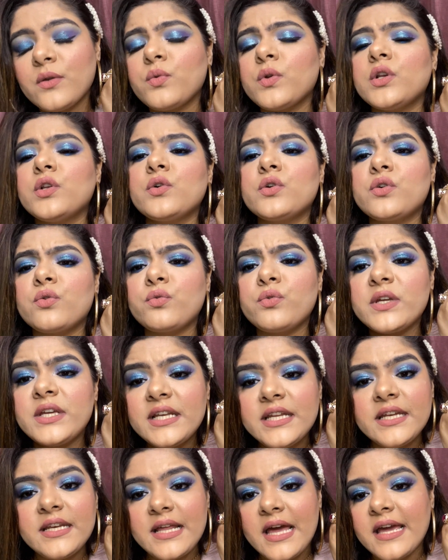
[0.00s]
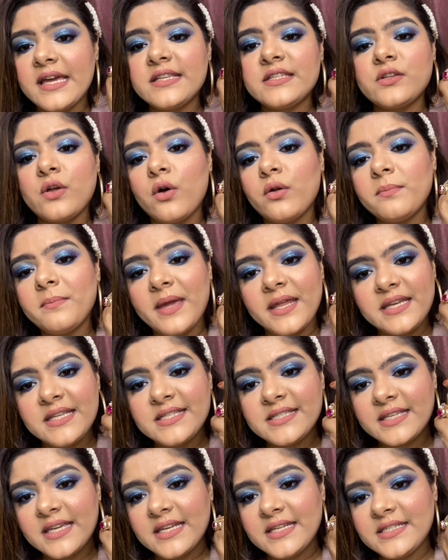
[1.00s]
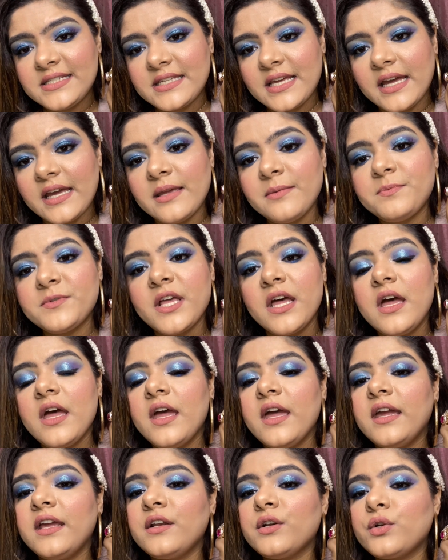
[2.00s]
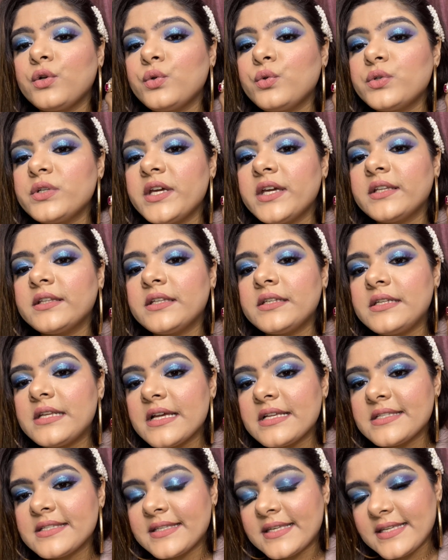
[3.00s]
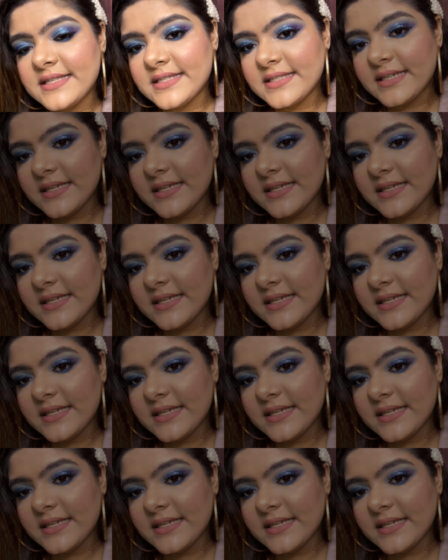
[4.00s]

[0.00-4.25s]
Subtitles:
It will look really nice on many skin types, including the dusky skin.